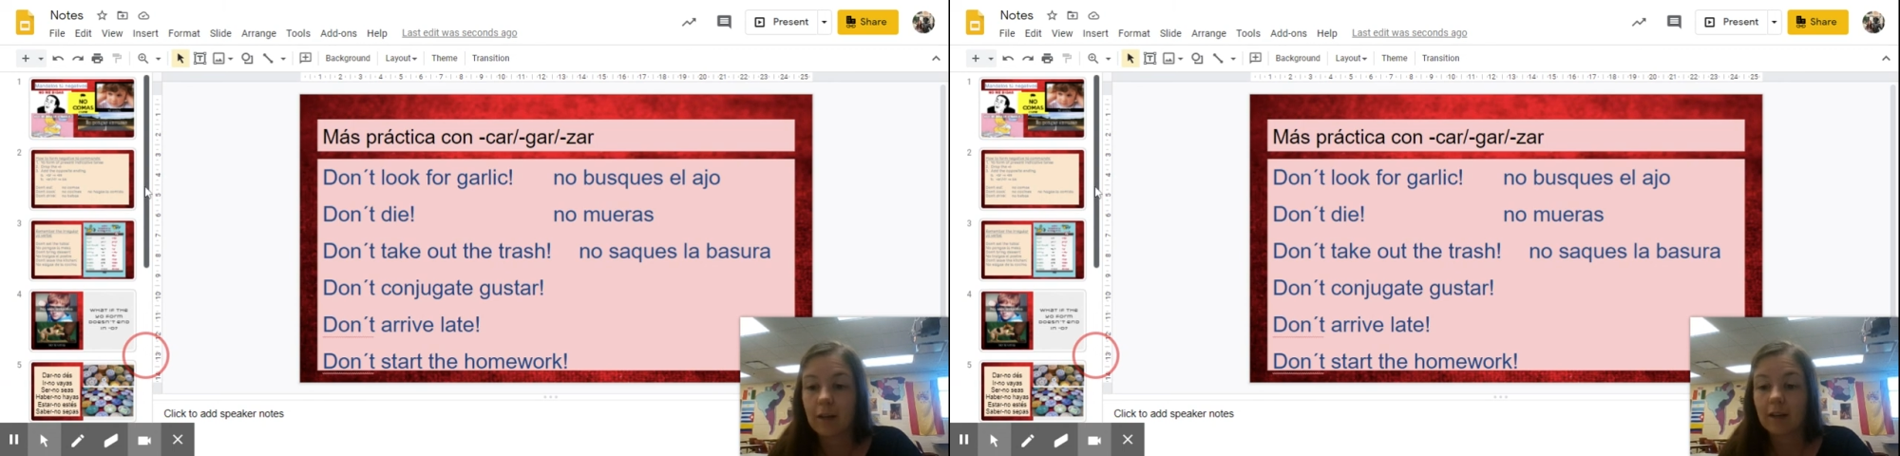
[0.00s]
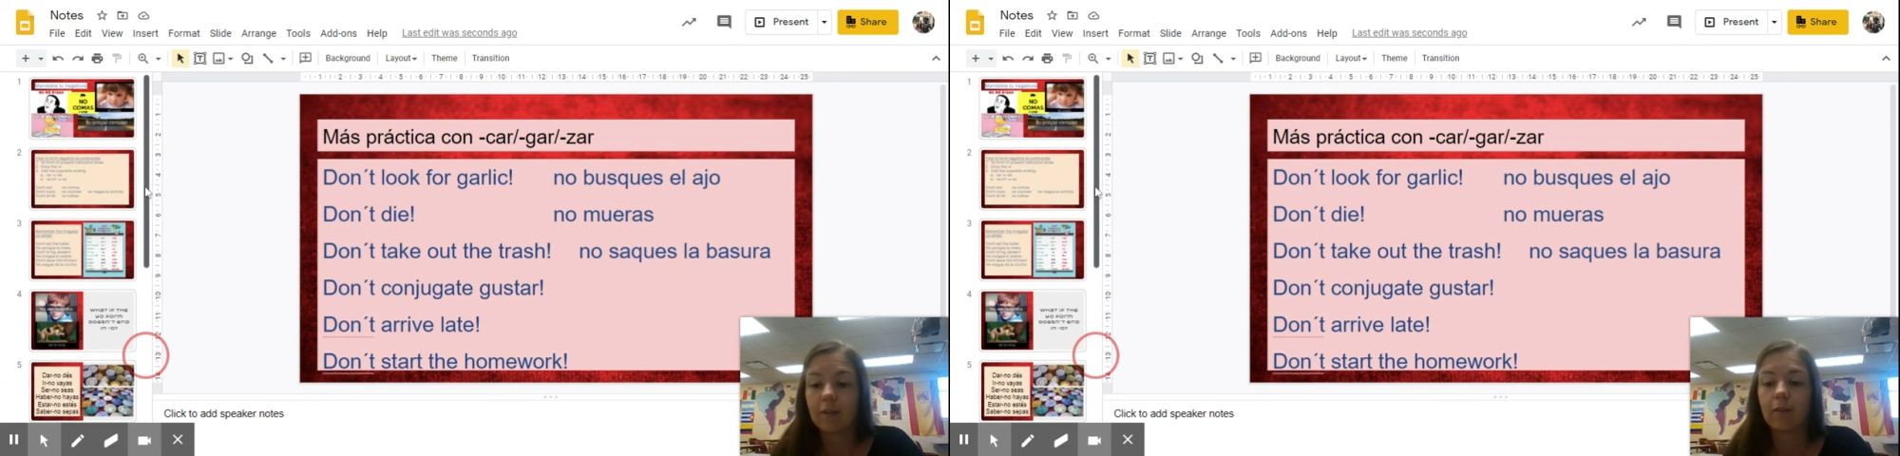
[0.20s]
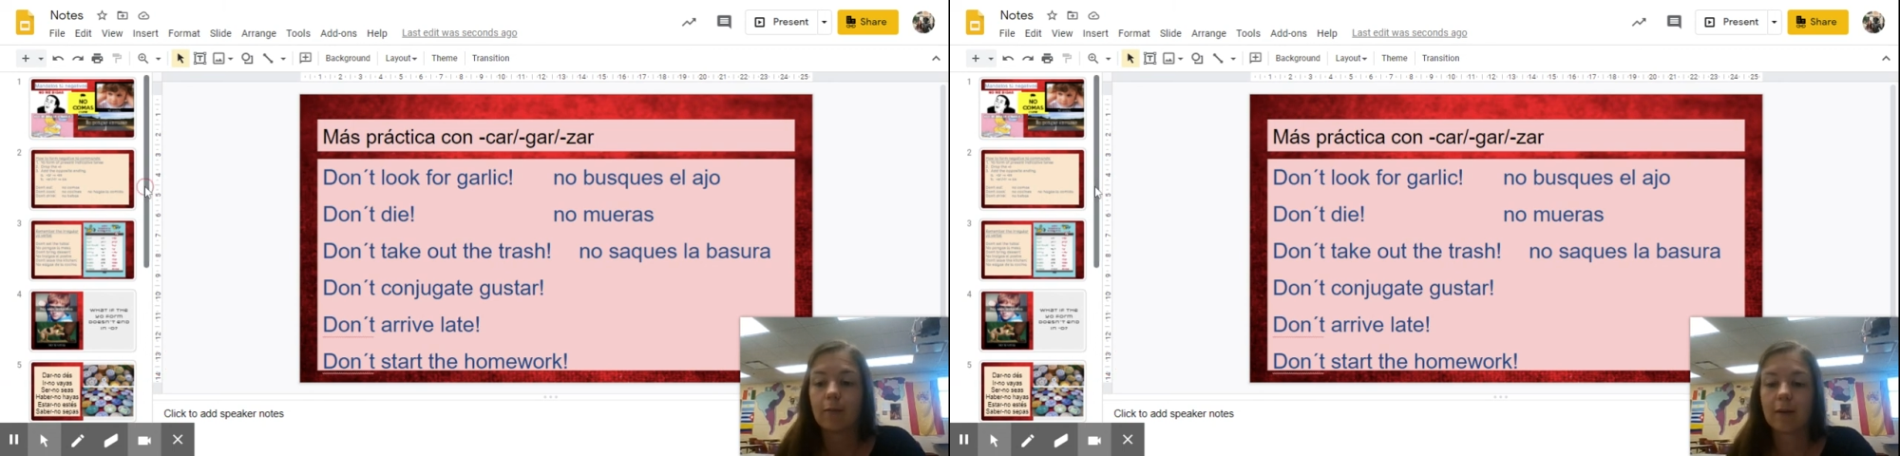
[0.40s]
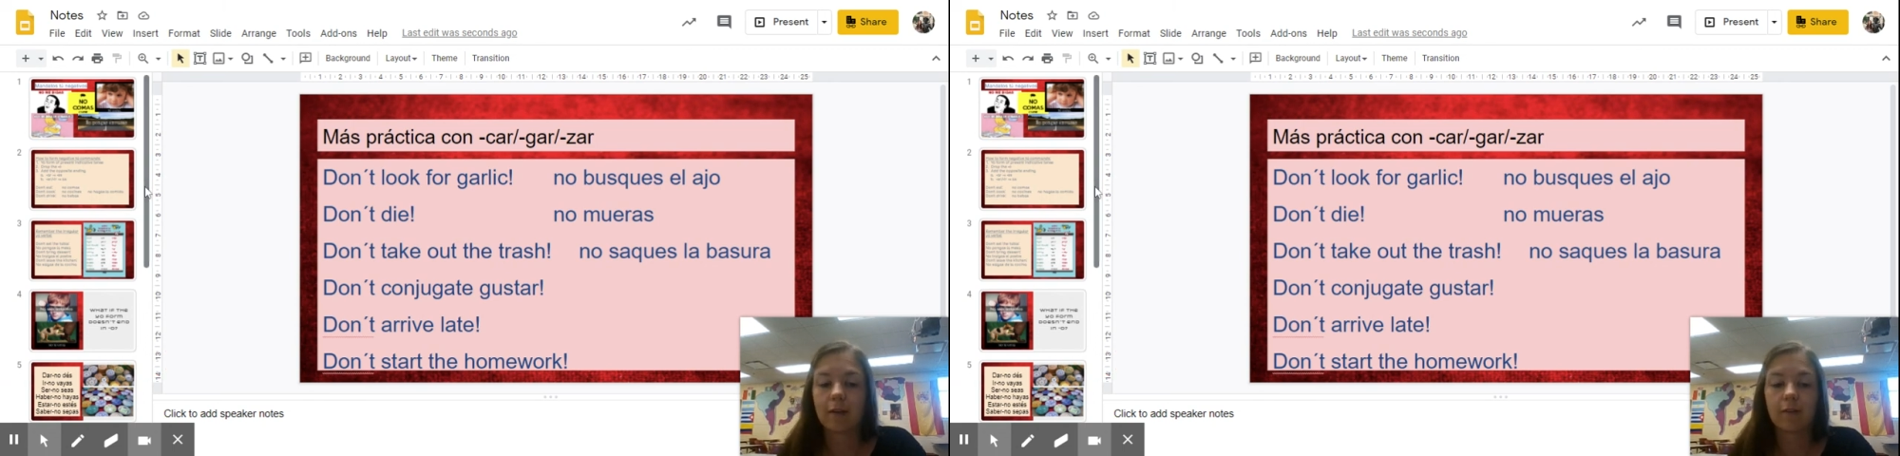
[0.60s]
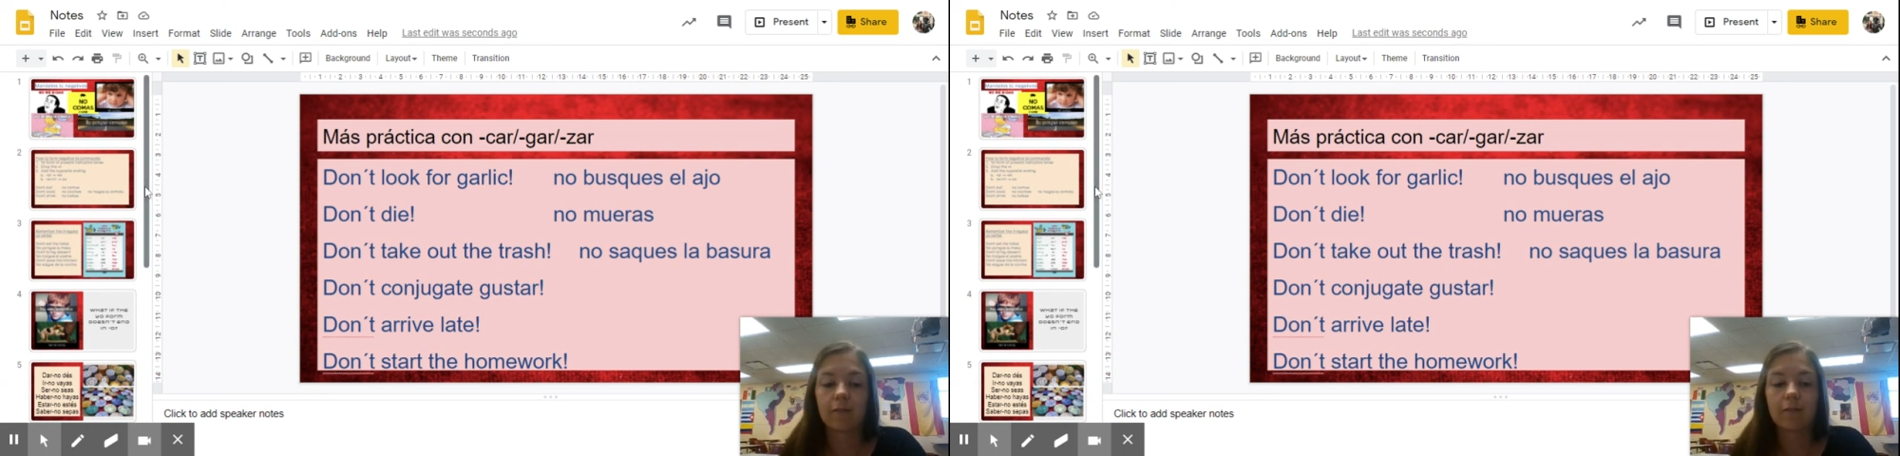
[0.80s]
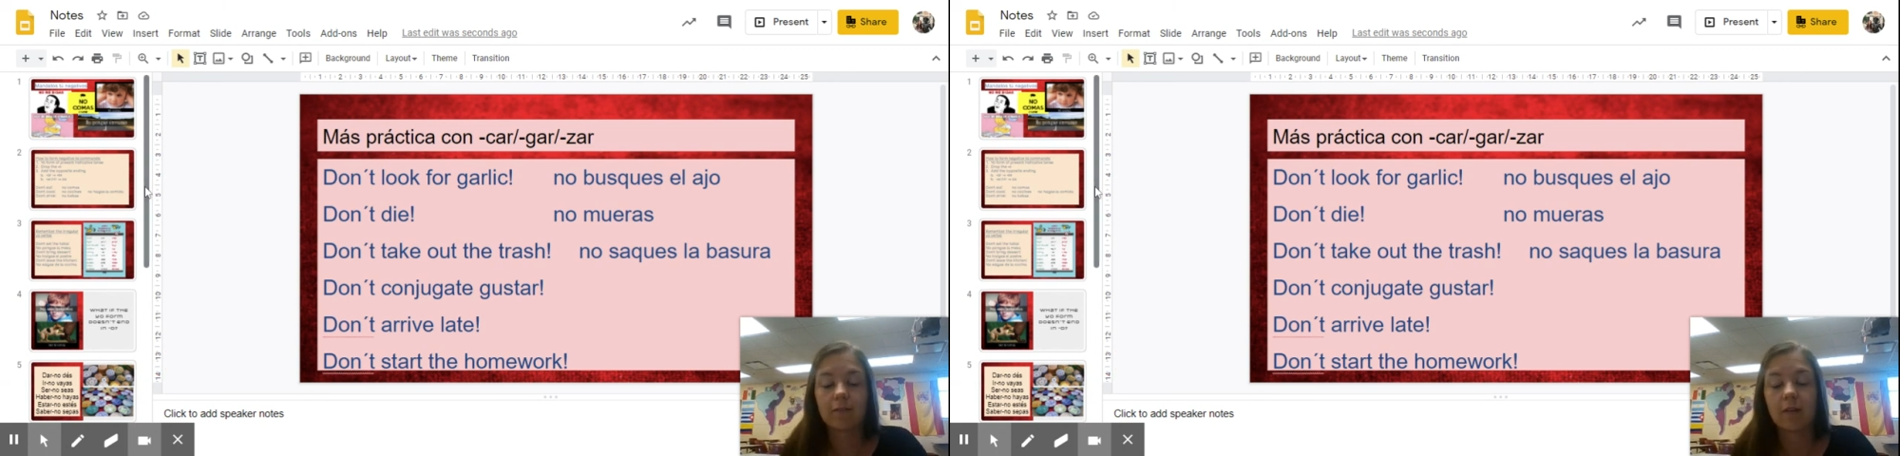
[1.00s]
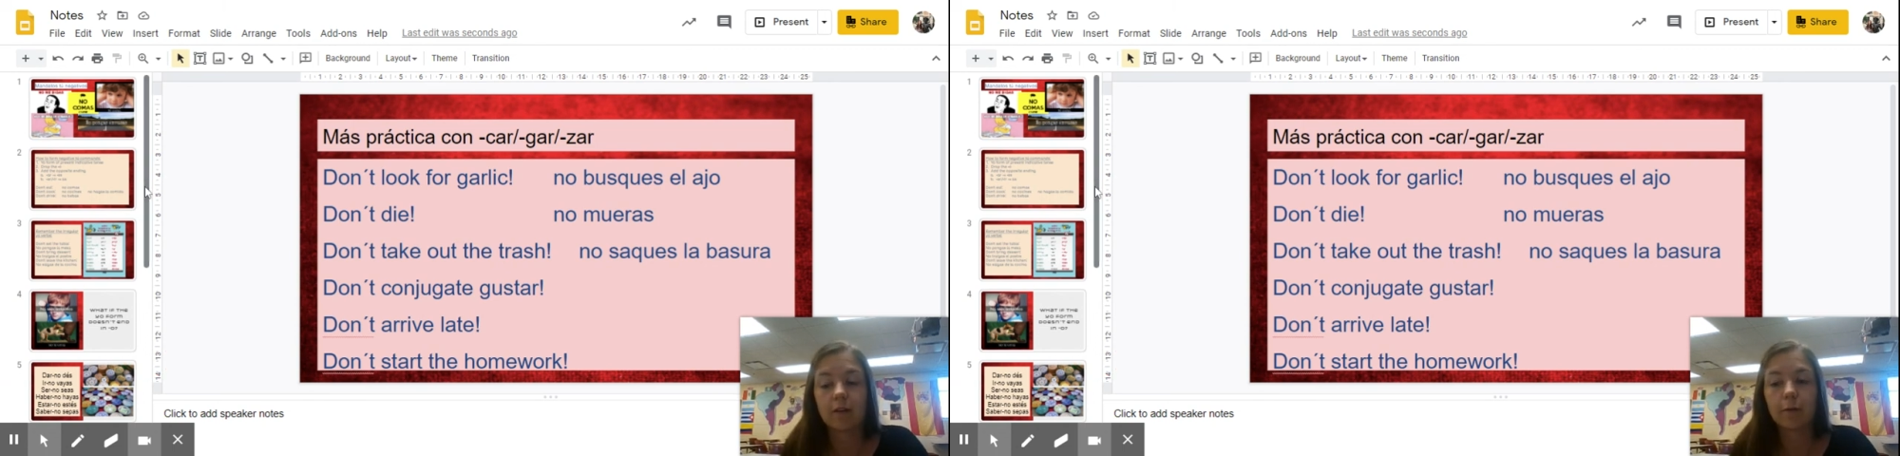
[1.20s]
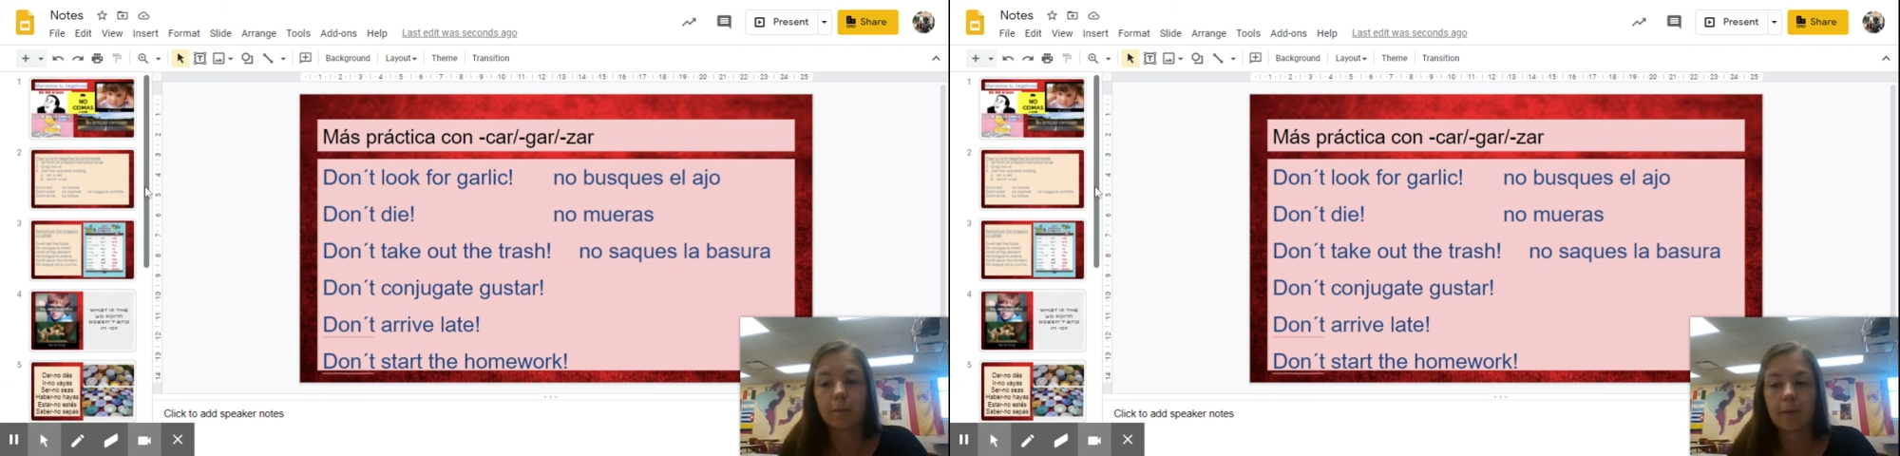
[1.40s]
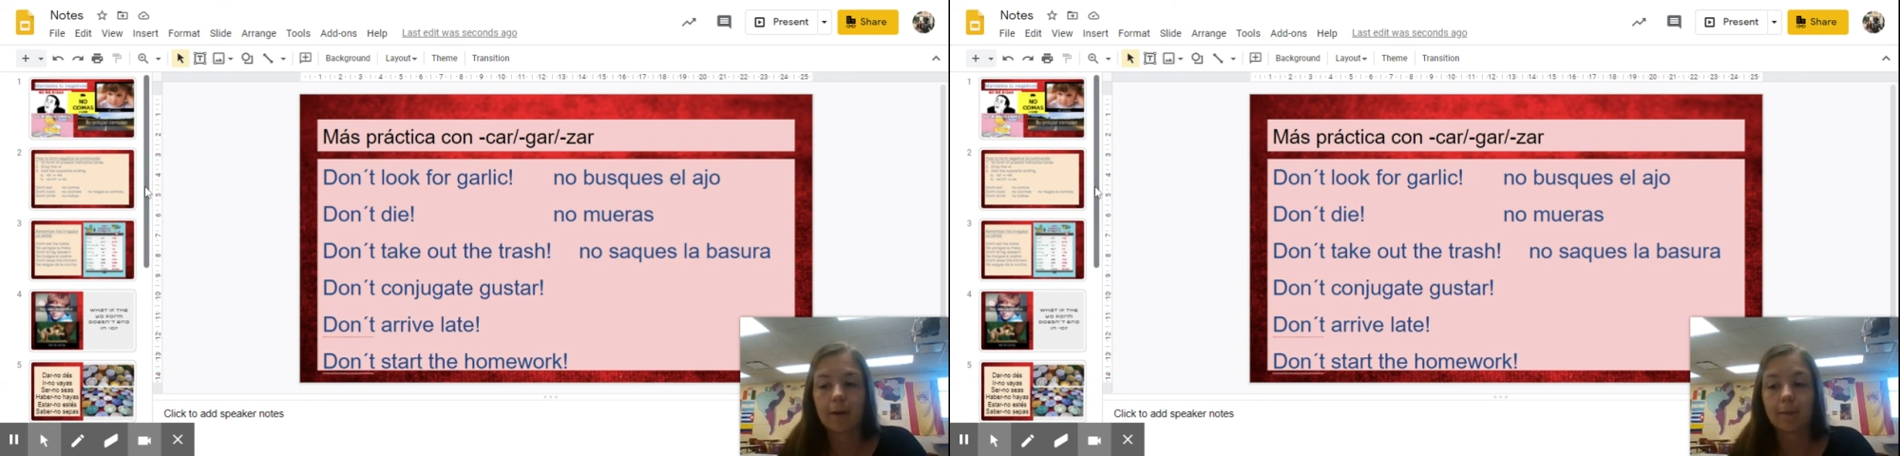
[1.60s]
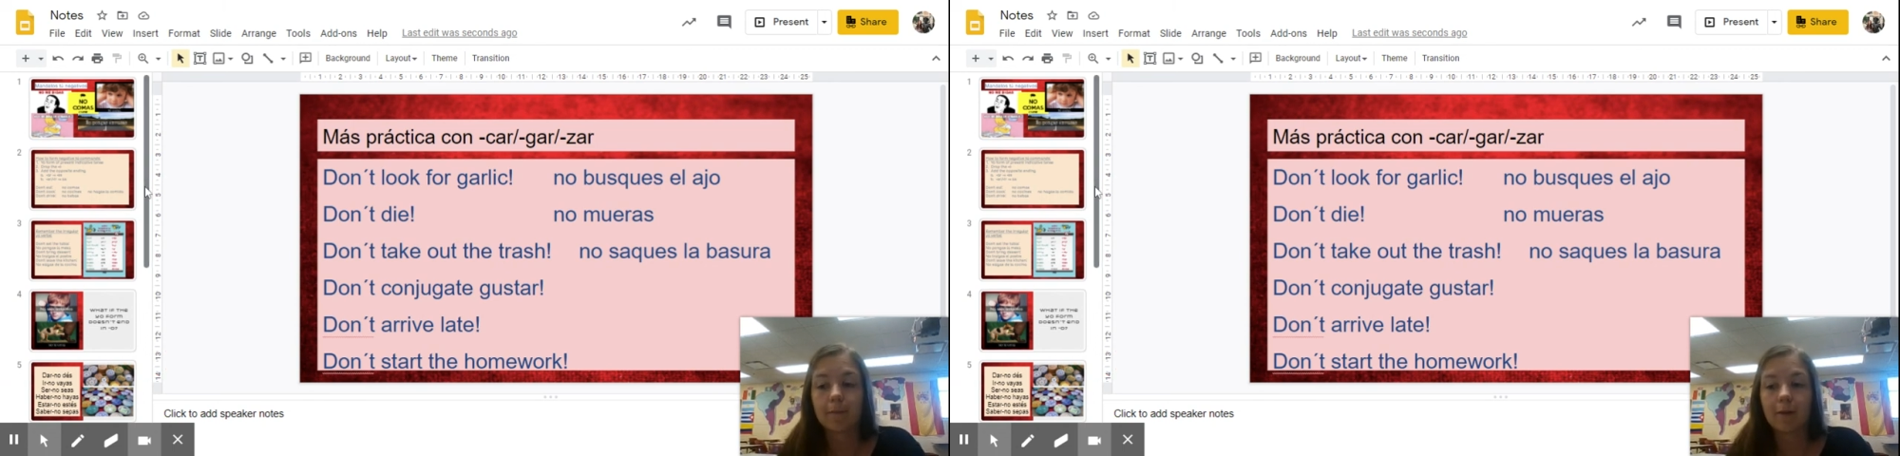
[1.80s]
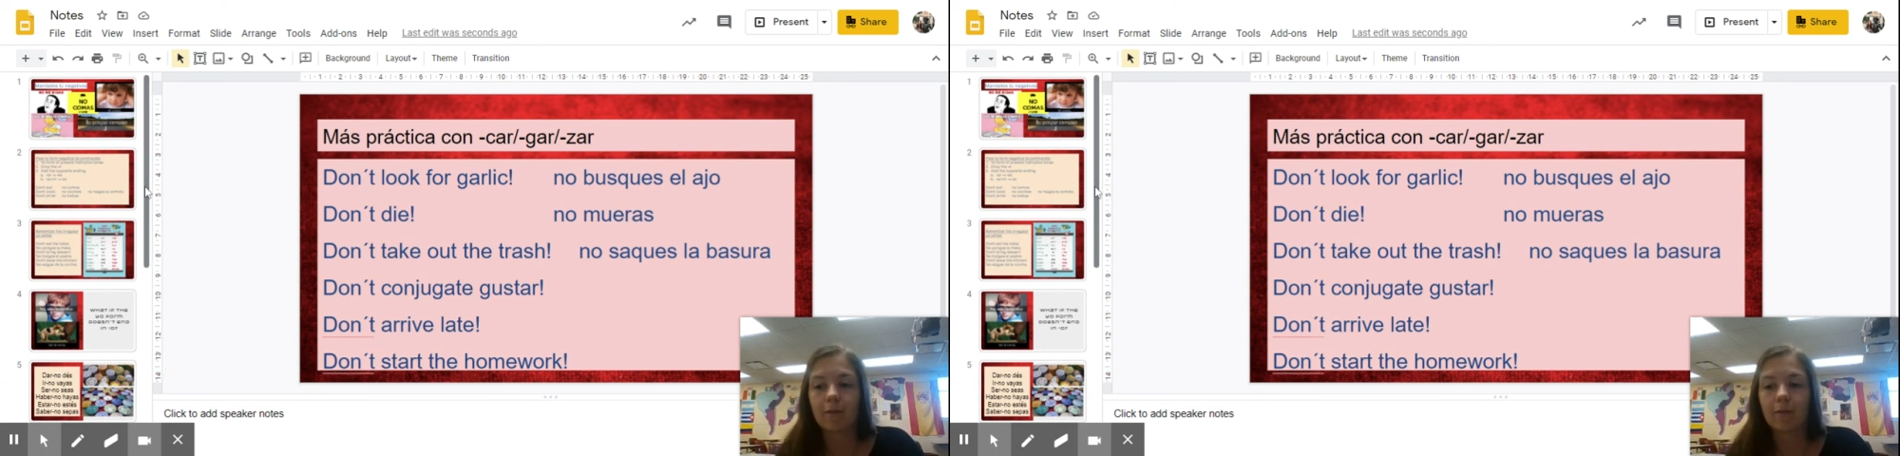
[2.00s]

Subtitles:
negative commands. This will probably